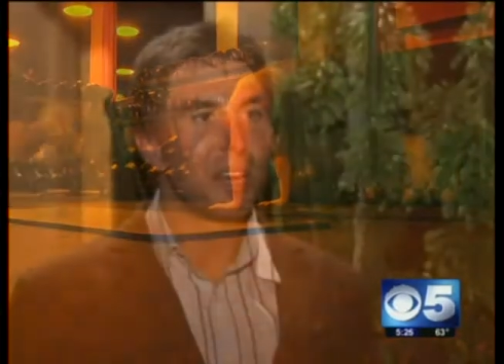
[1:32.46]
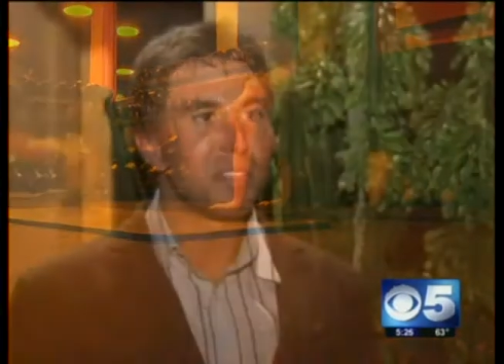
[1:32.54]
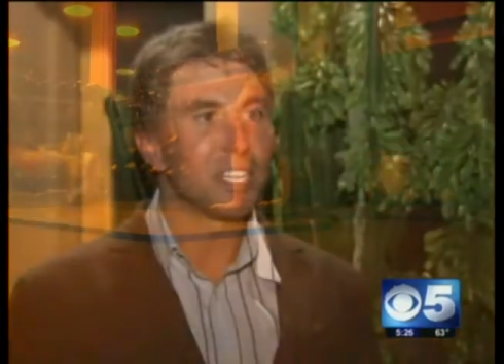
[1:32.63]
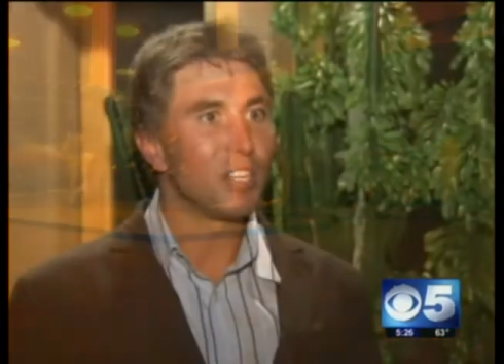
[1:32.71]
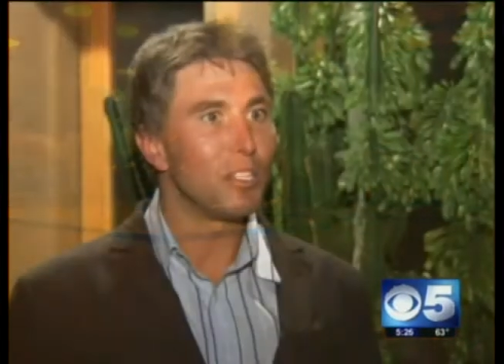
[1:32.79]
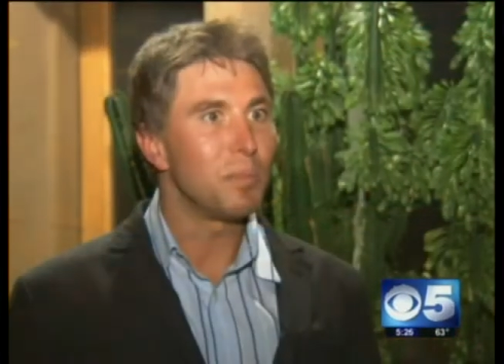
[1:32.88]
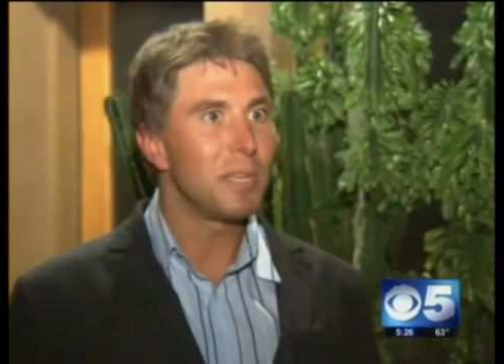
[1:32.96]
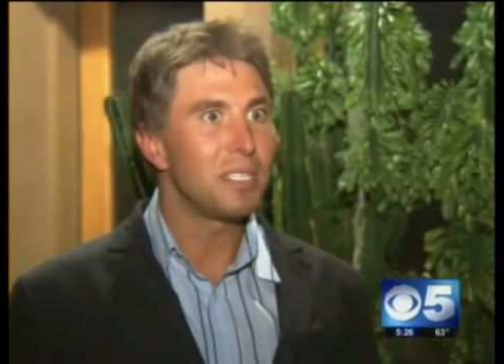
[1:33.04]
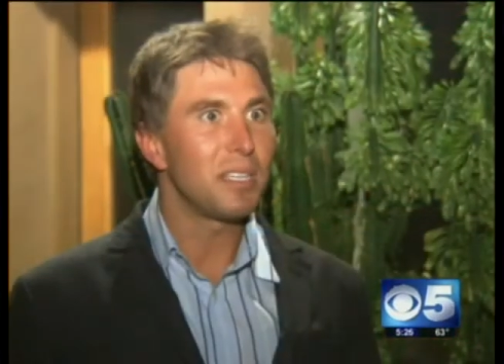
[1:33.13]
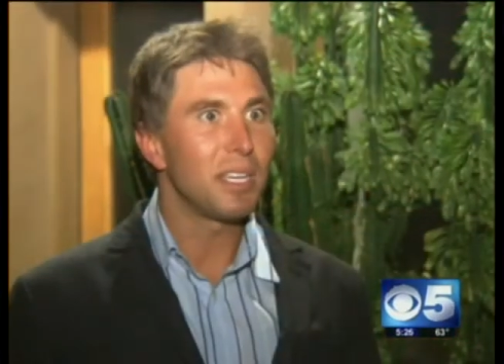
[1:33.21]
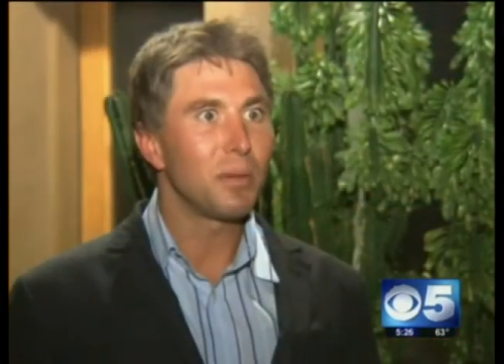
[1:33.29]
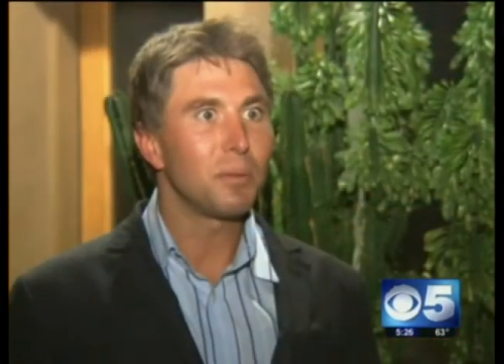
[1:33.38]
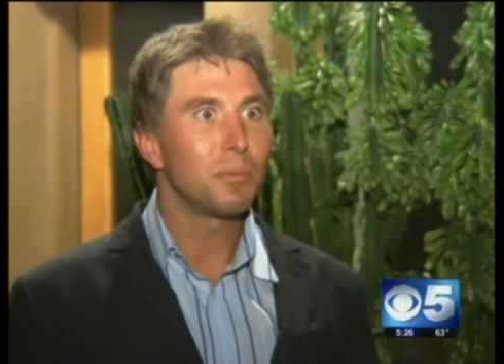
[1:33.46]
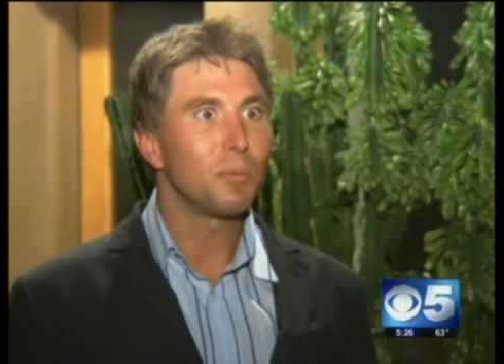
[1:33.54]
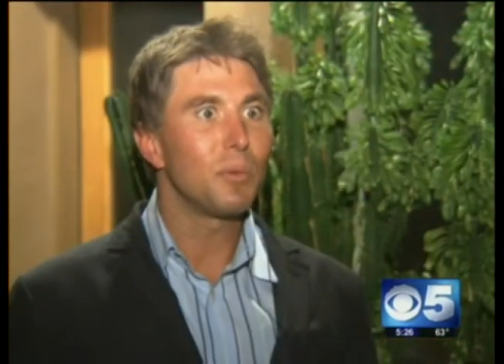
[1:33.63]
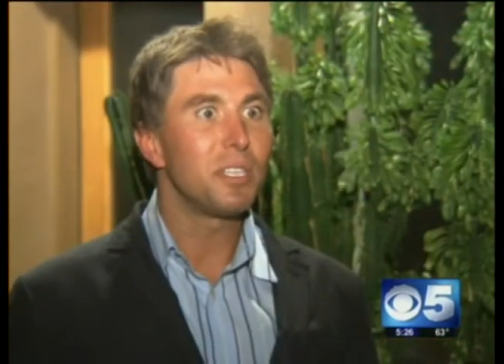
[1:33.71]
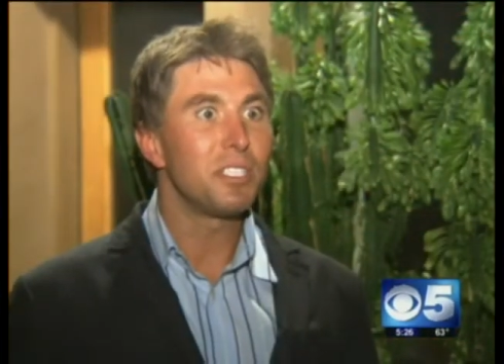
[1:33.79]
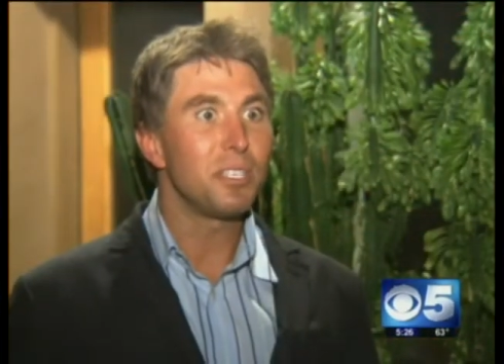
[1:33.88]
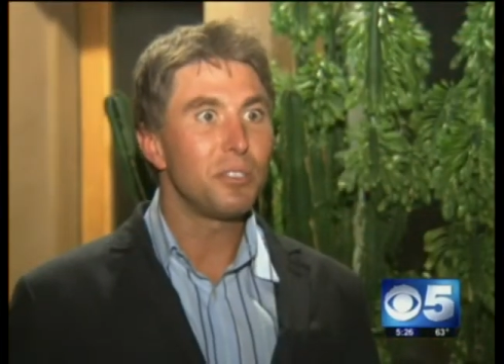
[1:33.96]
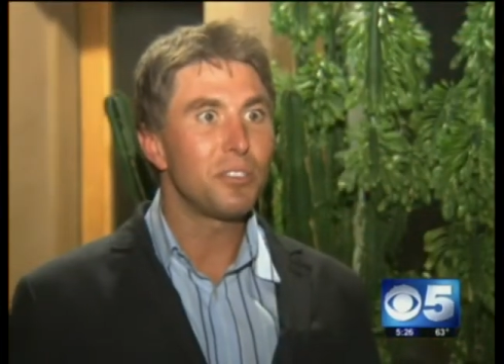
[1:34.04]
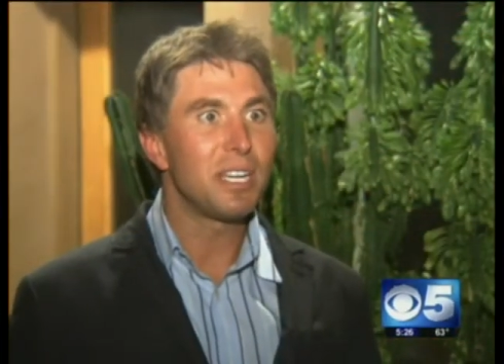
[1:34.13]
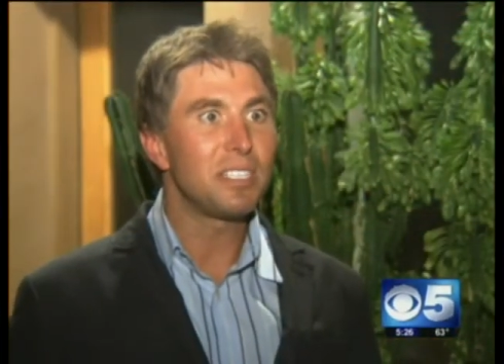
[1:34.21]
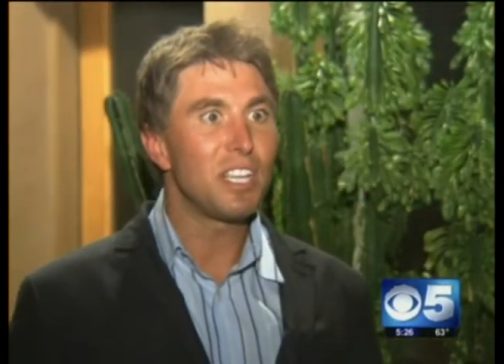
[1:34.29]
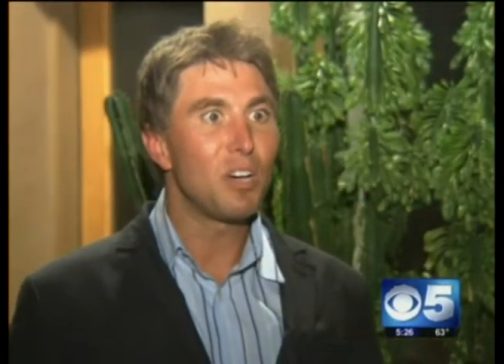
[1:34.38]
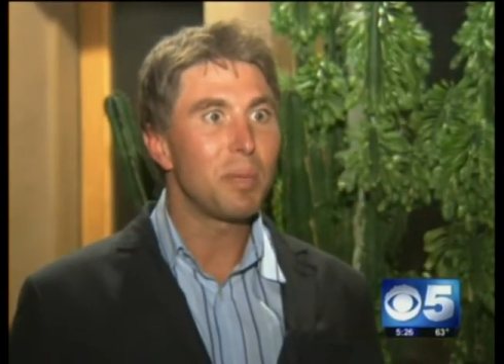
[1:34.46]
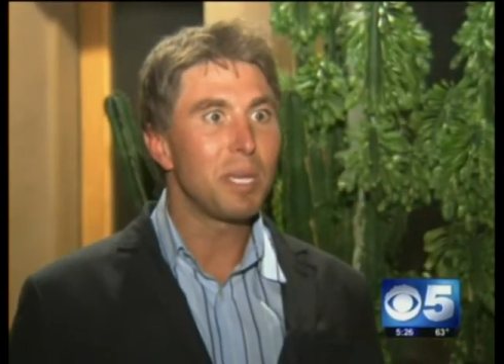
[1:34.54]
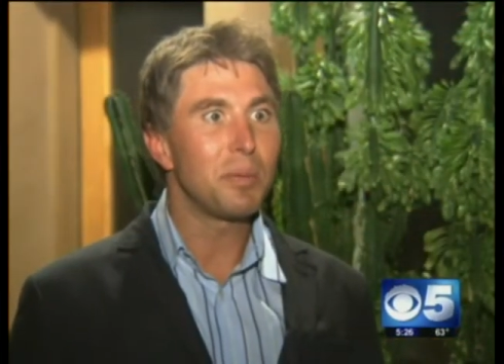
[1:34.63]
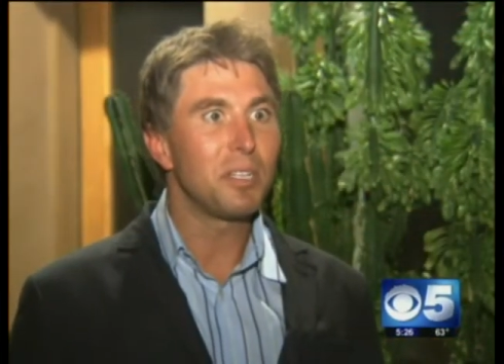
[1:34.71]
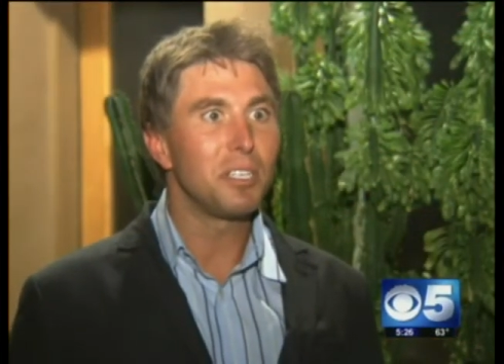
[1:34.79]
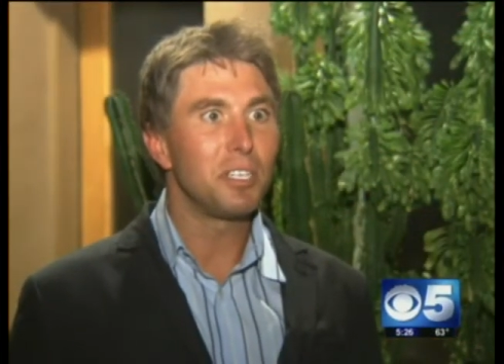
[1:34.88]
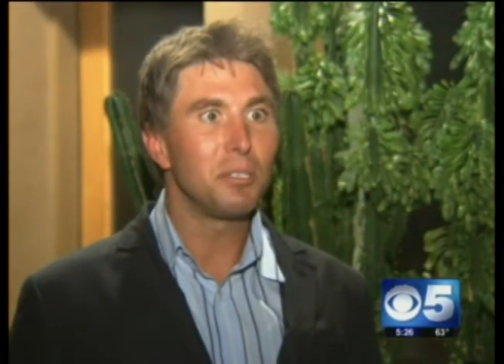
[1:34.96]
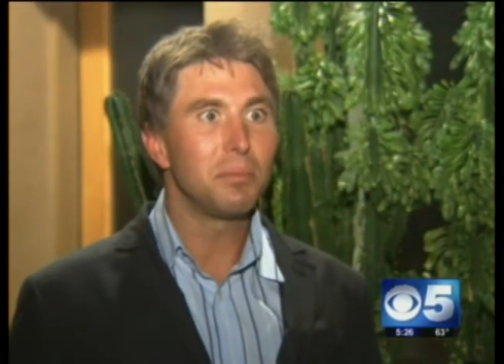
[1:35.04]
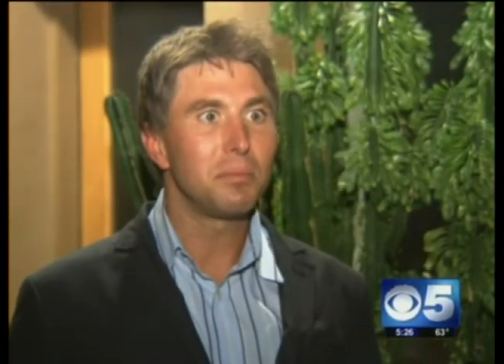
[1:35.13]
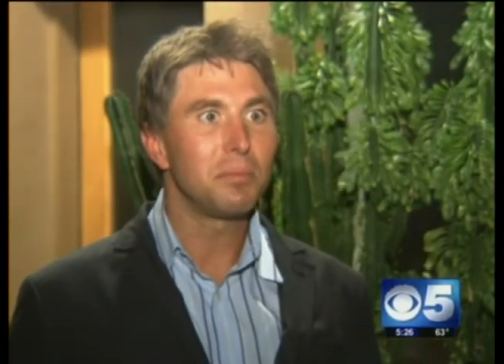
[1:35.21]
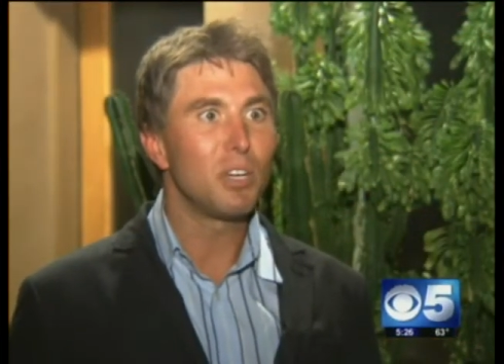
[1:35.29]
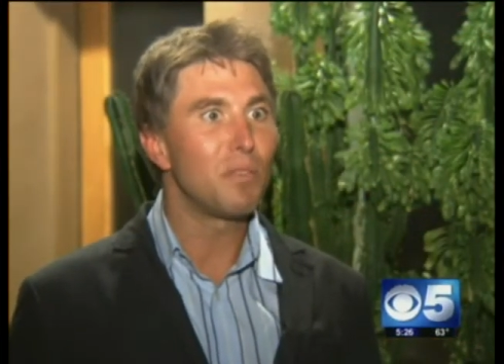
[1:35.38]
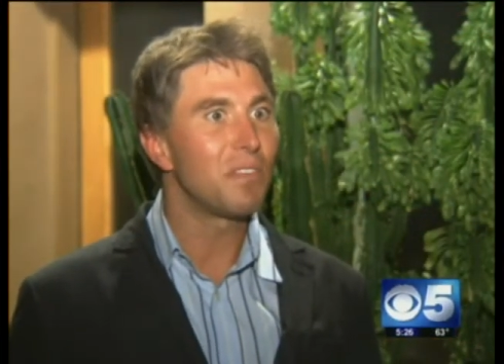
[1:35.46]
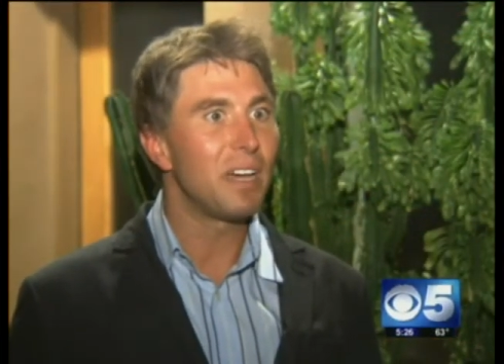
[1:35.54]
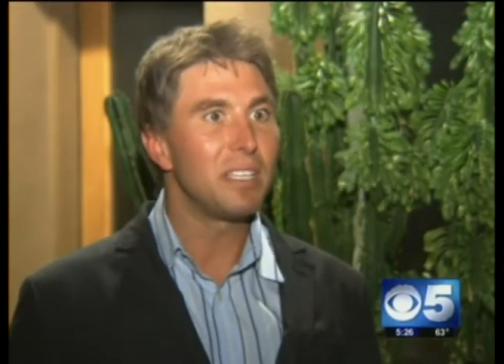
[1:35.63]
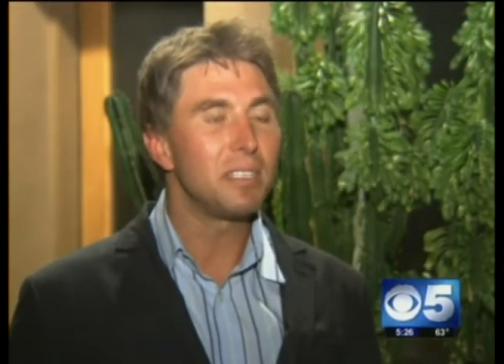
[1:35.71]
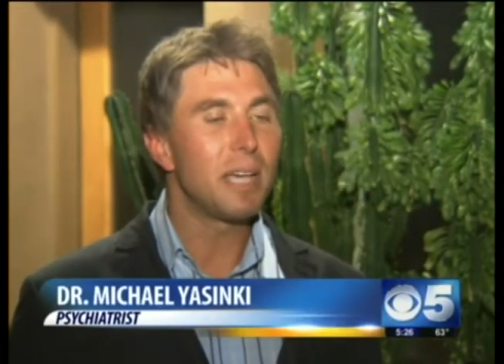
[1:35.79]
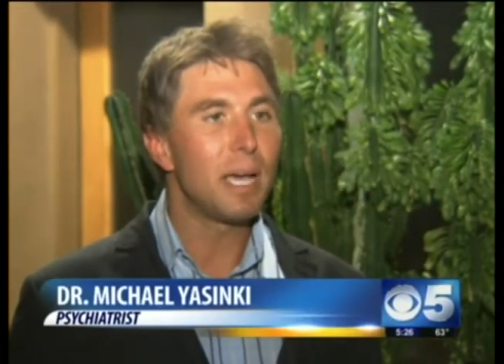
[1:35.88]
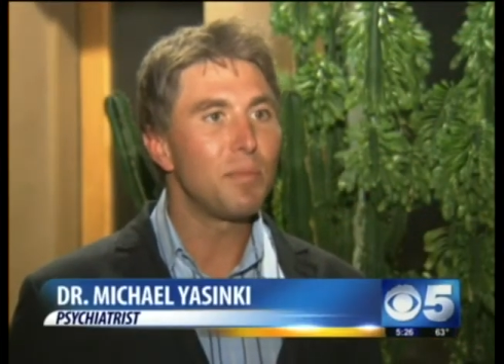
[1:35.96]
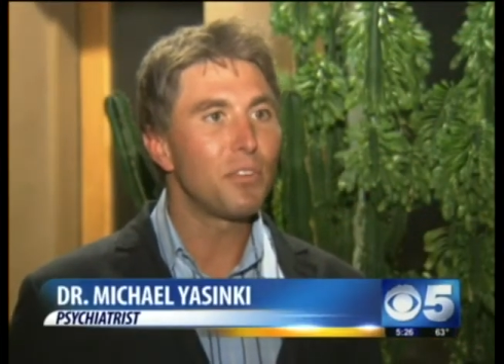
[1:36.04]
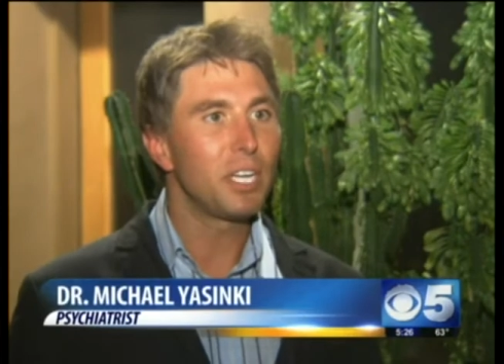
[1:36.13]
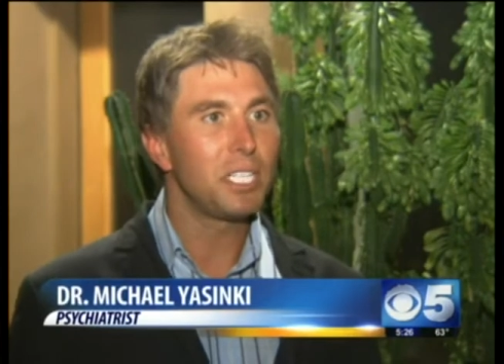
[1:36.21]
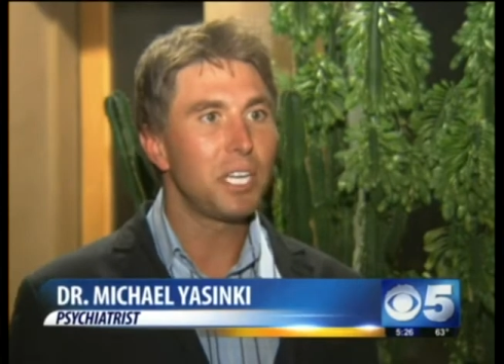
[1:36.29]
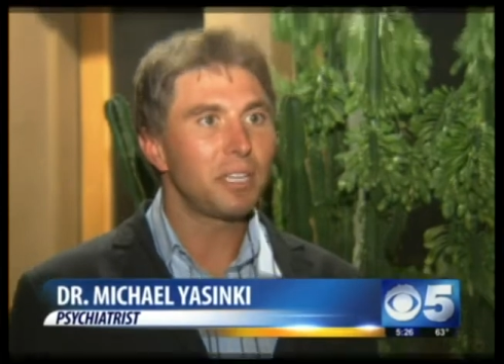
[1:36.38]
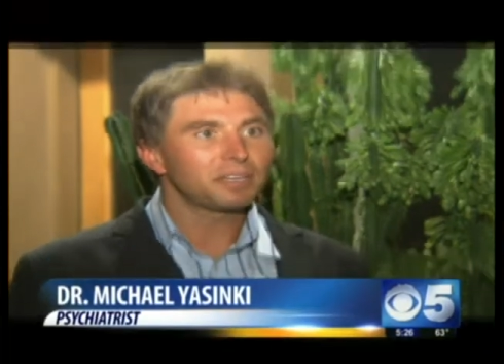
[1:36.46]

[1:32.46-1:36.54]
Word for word: often goes missing with two stressed out people who don't find the time for each